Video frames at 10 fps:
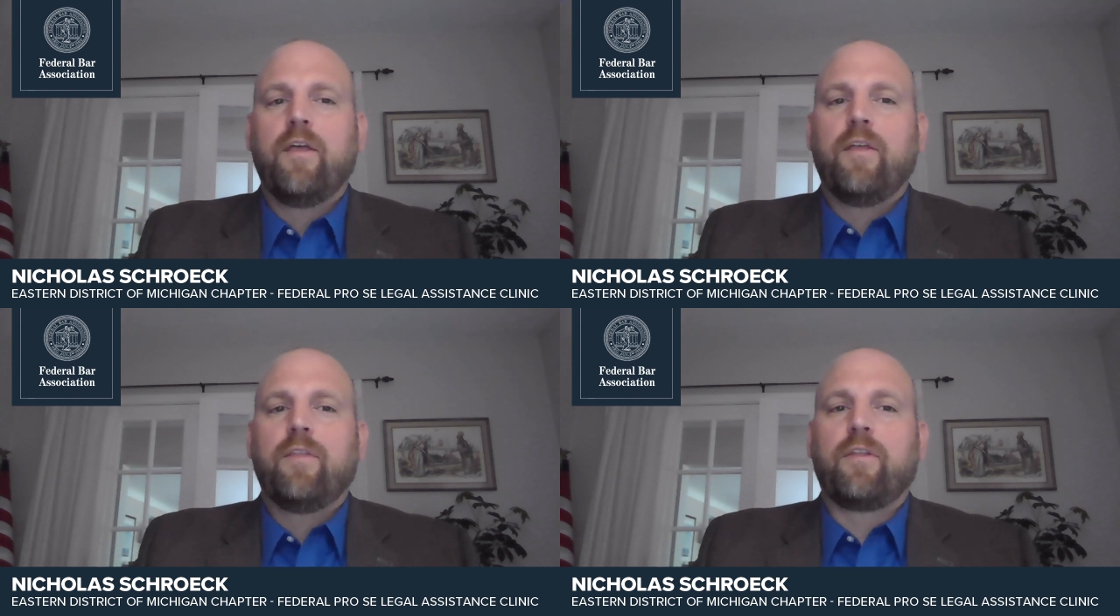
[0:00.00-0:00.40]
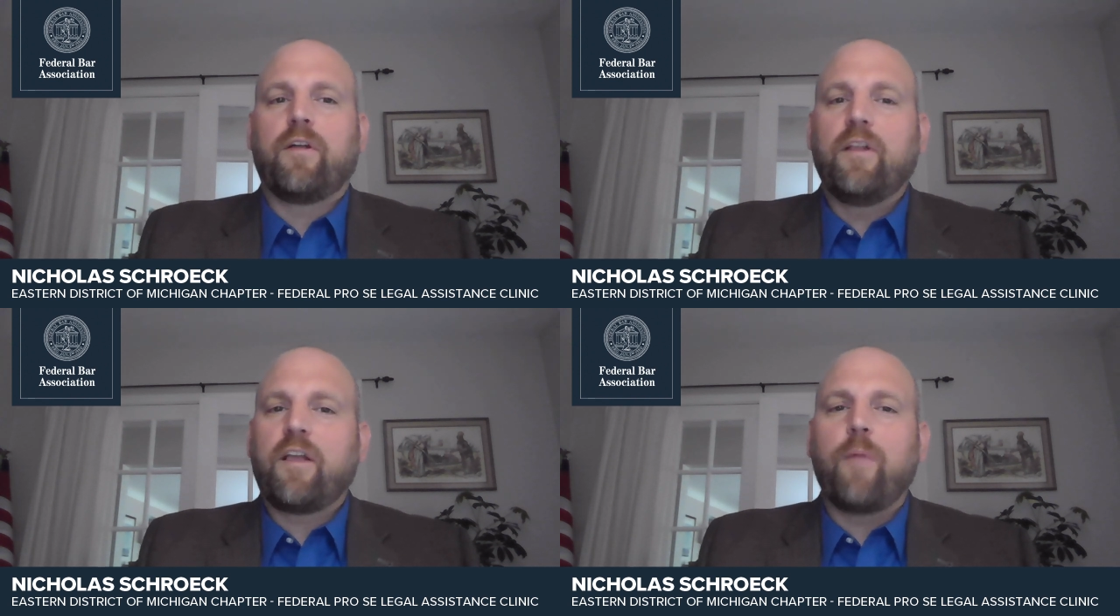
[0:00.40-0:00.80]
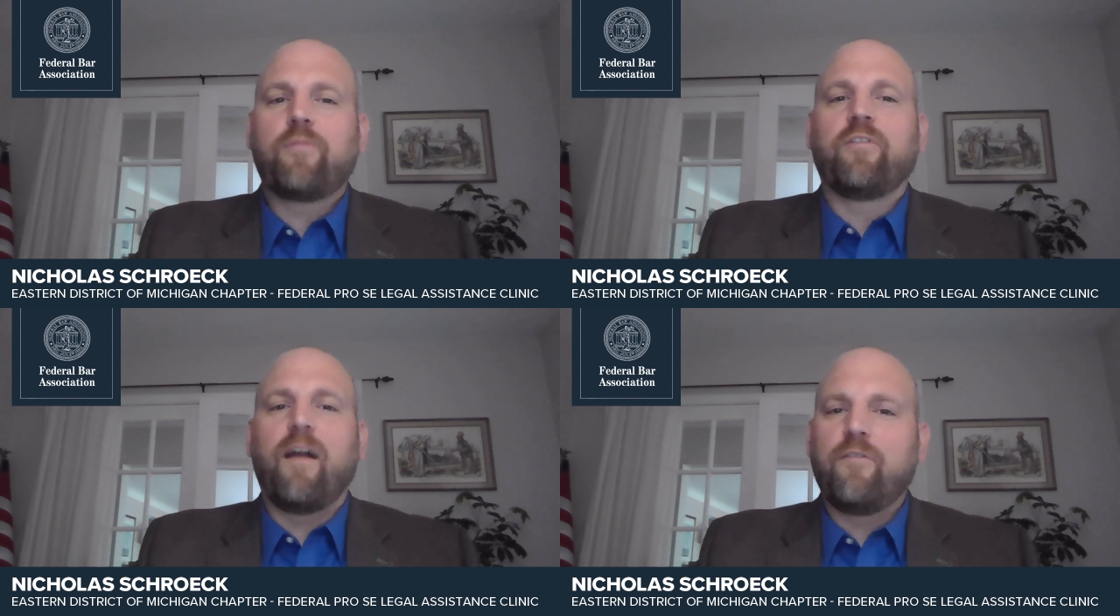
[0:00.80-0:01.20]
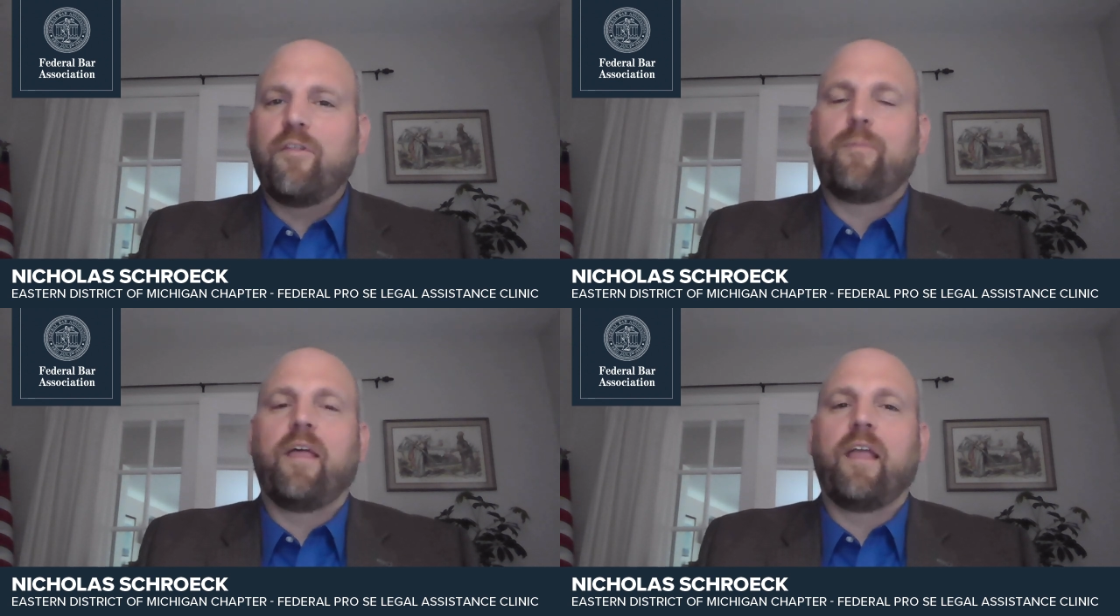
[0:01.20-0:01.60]
The clinic helps to level
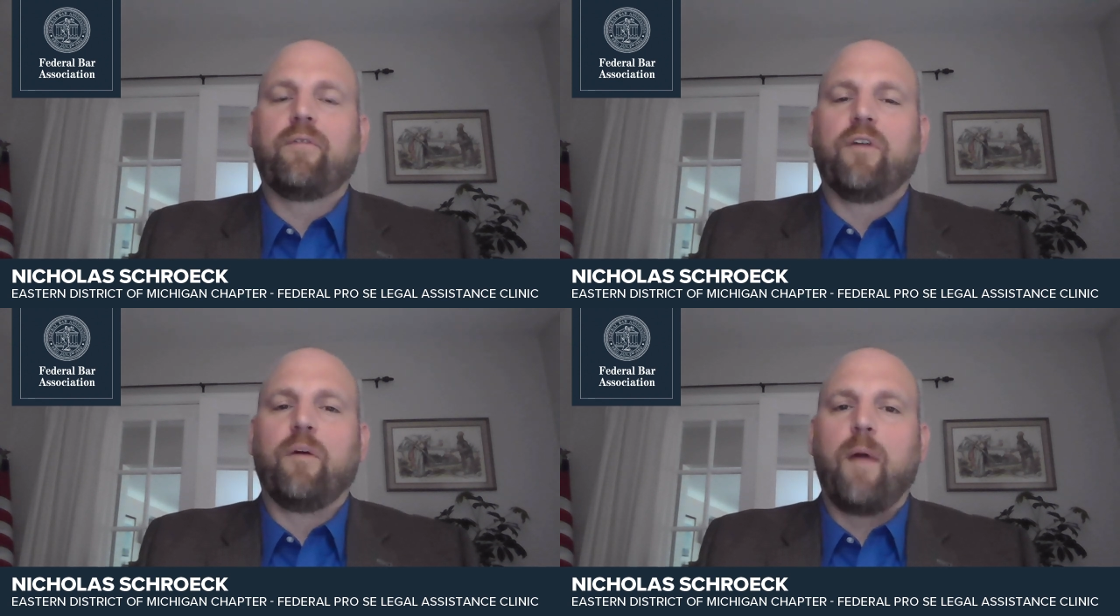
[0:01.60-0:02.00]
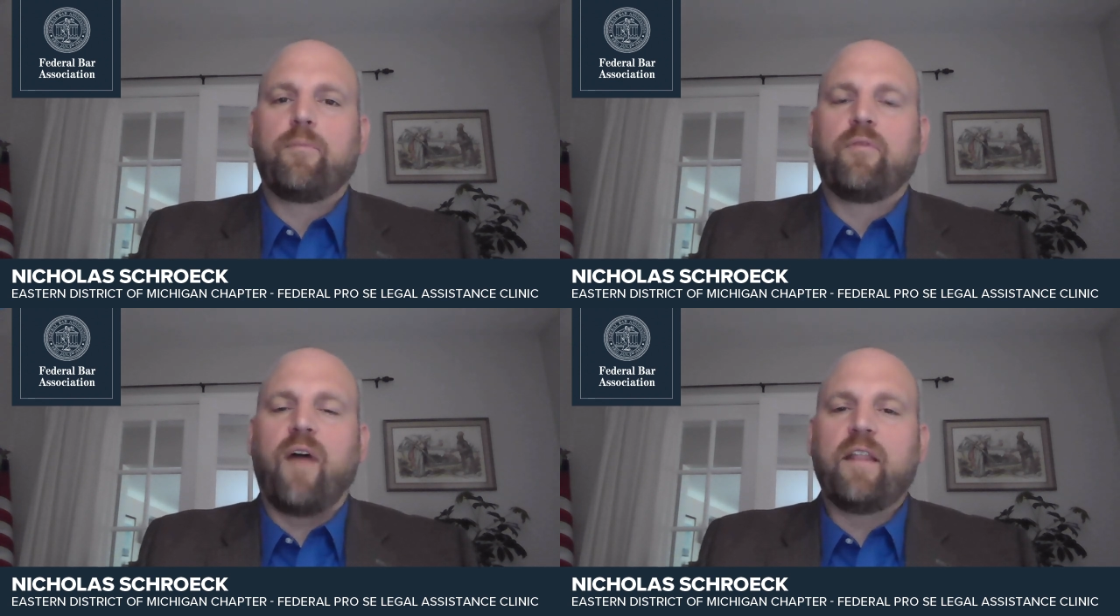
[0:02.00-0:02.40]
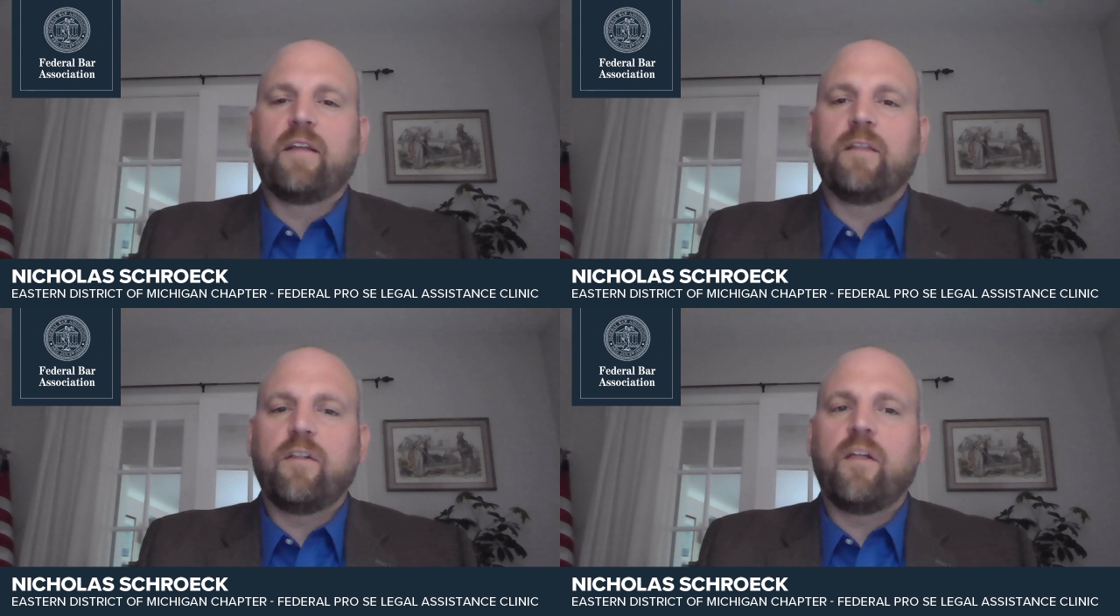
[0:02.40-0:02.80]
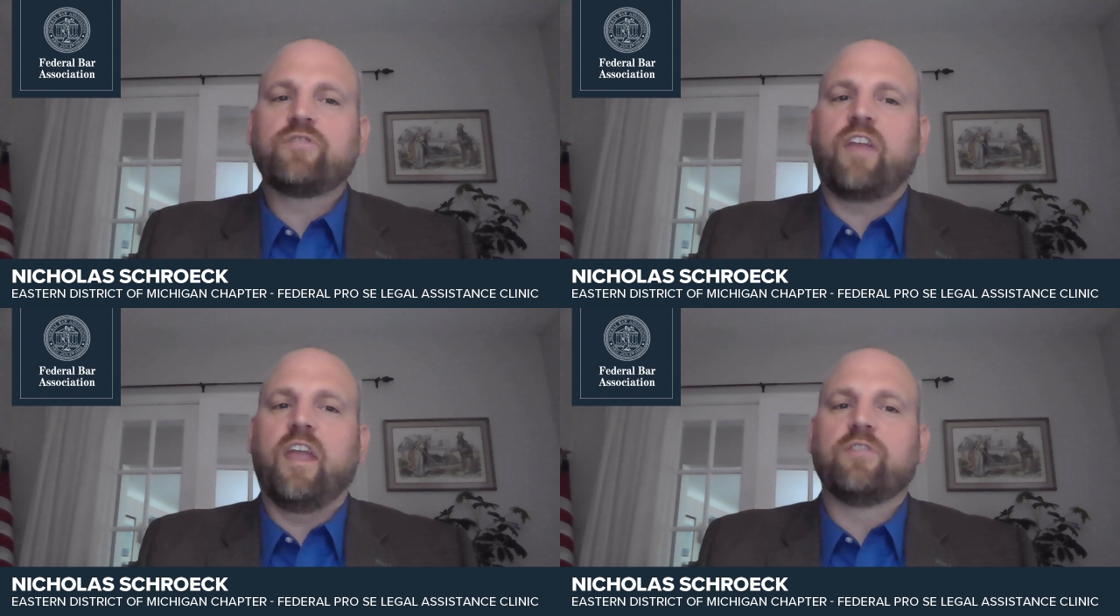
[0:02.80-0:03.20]
the playing field by providing legal
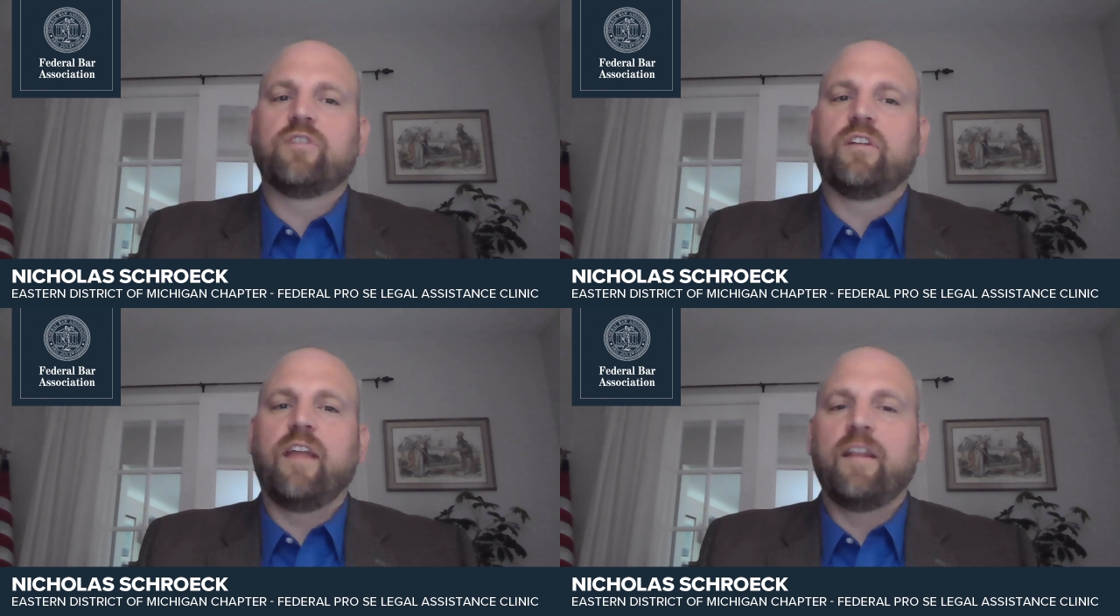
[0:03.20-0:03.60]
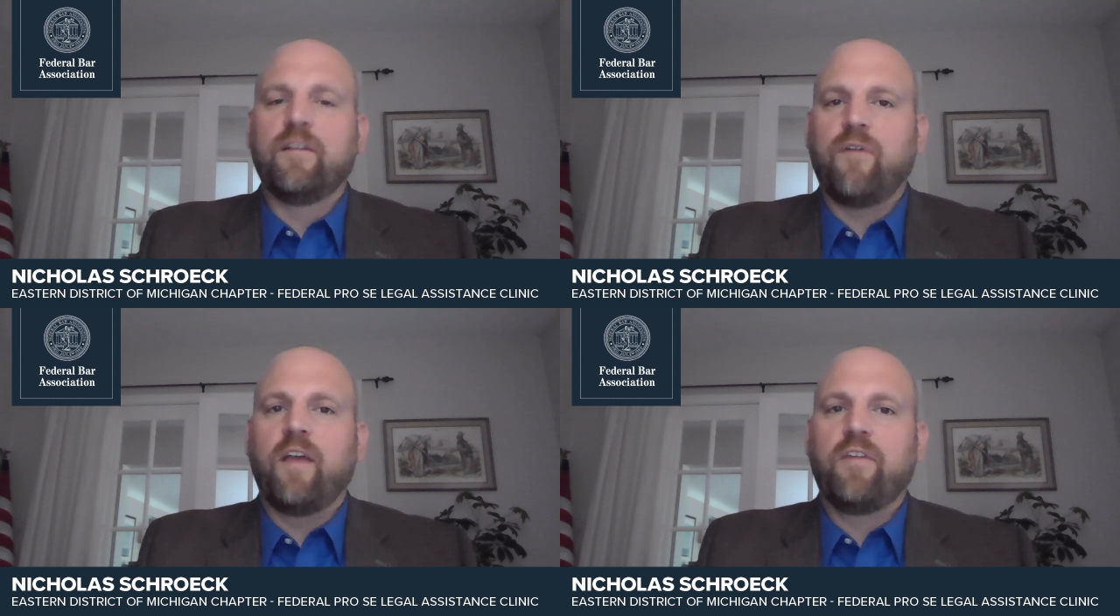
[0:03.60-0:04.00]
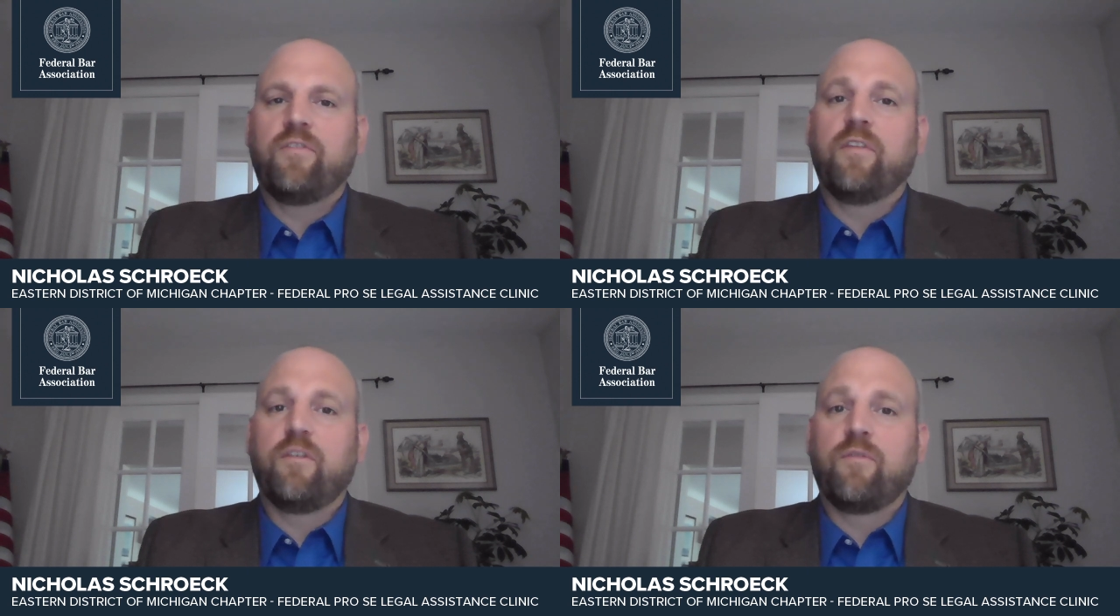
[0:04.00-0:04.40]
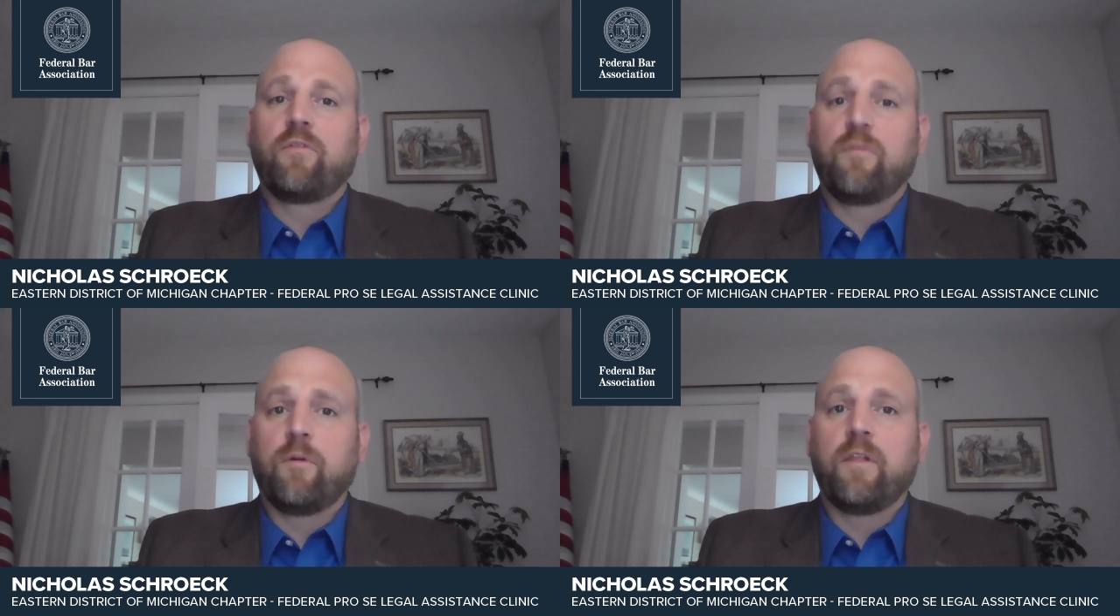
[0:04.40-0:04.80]
education and advice to these
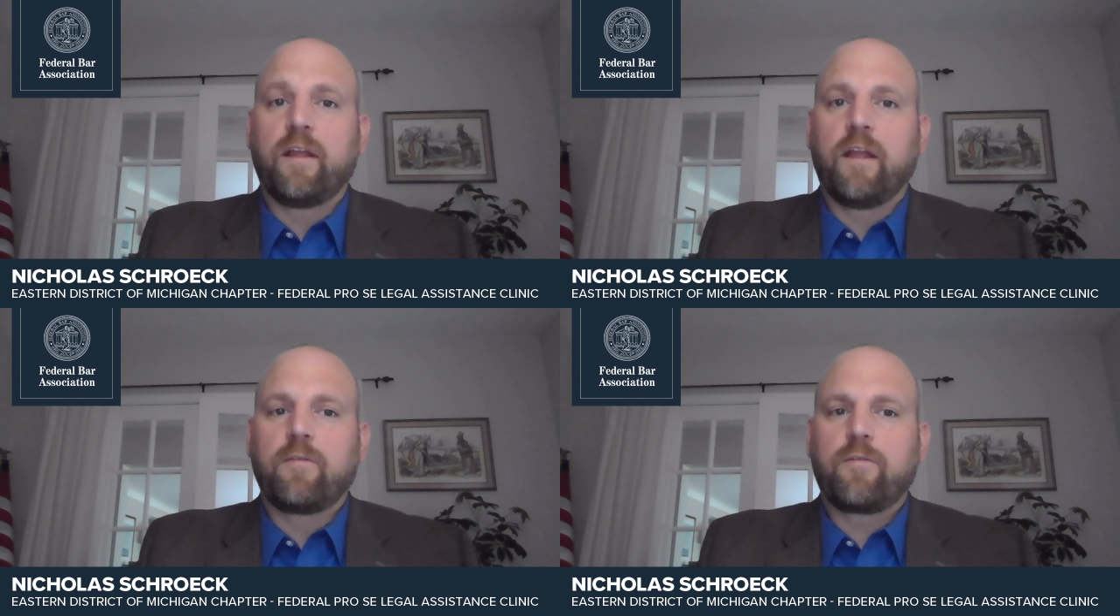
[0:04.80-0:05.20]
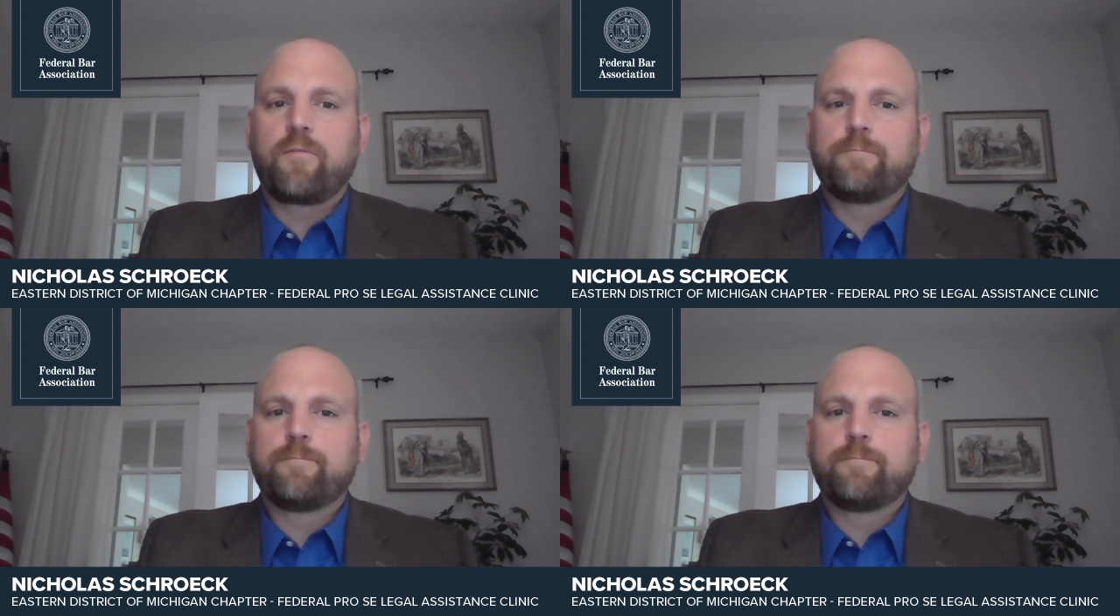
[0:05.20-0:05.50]
vulnerable litigants.